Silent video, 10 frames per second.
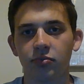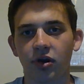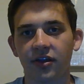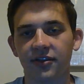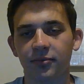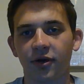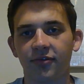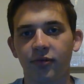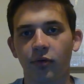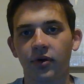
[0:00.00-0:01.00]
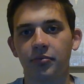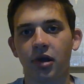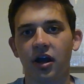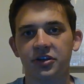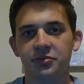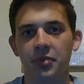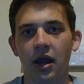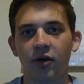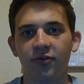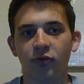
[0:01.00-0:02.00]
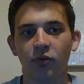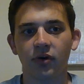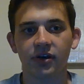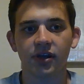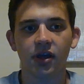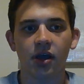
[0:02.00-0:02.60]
LeBron small forward, Bosh power forward.